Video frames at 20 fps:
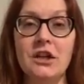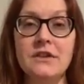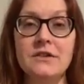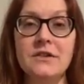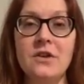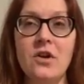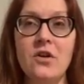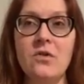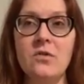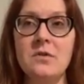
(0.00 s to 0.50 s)

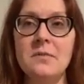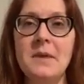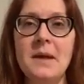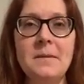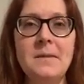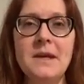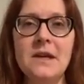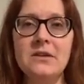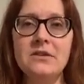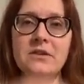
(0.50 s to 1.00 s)
So
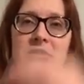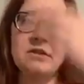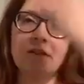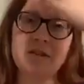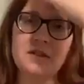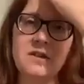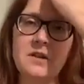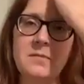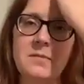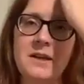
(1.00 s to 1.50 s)
maybe I should
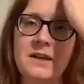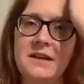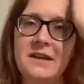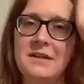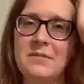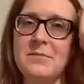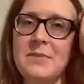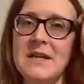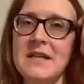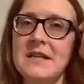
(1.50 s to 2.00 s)
just start
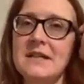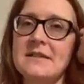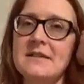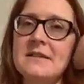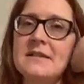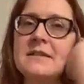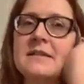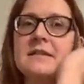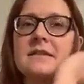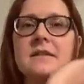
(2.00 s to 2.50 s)
making
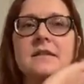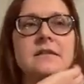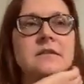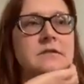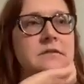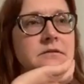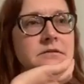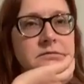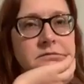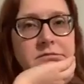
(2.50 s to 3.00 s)
pins.
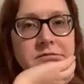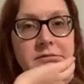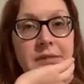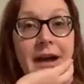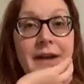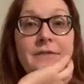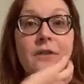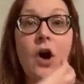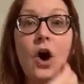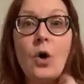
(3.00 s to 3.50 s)

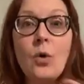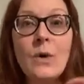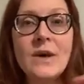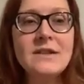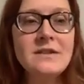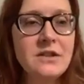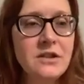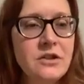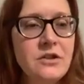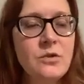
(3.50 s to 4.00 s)
I've
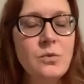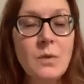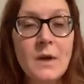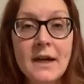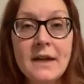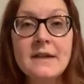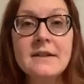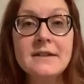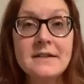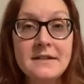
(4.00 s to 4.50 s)
always, you know
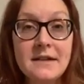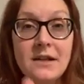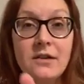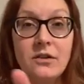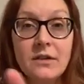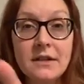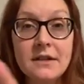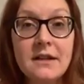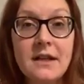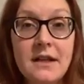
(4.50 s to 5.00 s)
what,
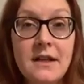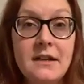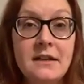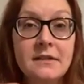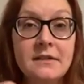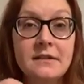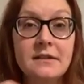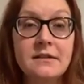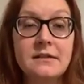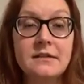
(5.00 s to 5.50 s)
secretly,
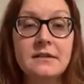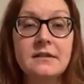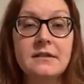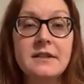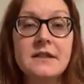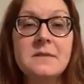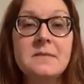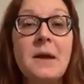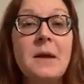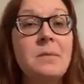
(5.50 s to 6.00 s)

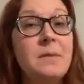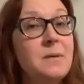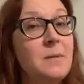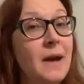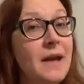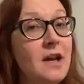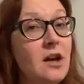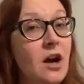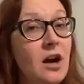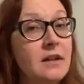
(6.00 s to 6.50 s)
this might be
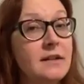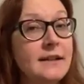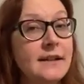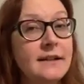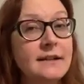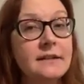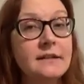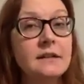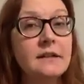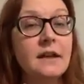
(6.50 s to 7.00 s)
my
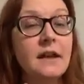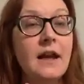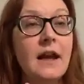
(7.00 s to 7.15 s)
calling.